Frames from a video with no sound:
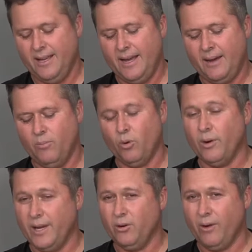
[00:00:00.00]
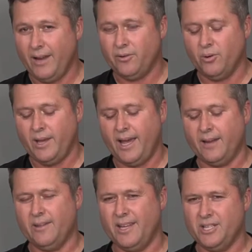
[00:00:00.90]
or an indoor-outdoor
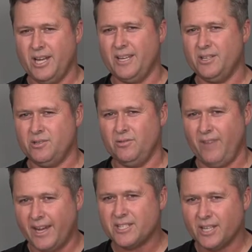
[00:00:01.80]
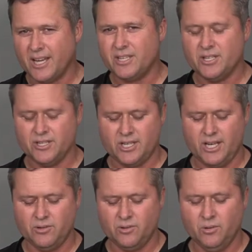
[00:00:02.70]
cat, that changes your vaccination
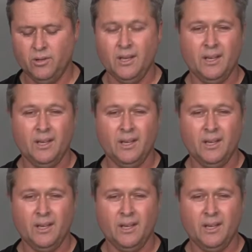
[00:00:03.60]
schedule,